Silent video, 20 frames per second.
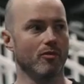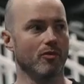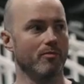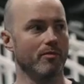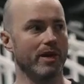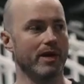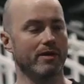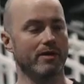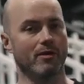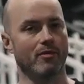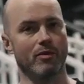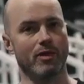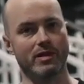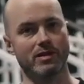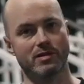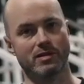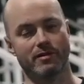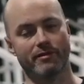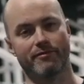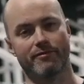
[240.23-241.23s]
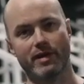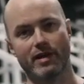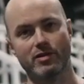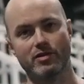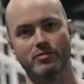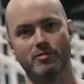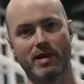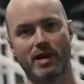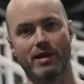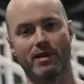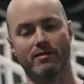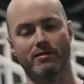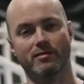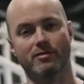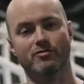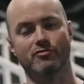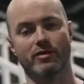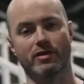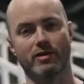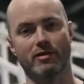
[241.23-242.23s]
will make their way to the finish mat to
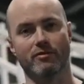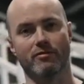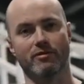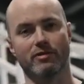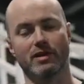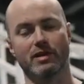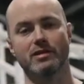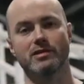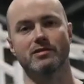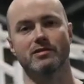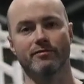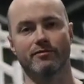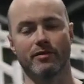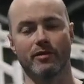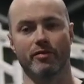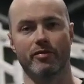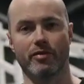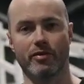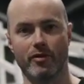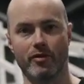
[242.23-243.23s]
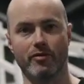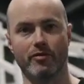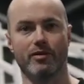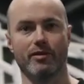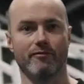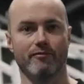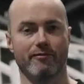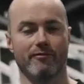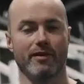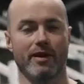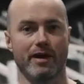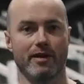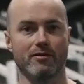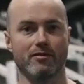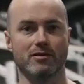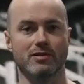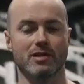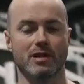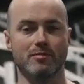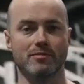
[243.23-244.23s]
trigger the release of the 3rd and final
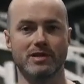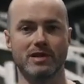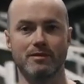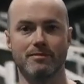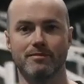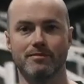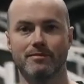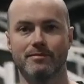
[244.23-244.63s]
sub-team.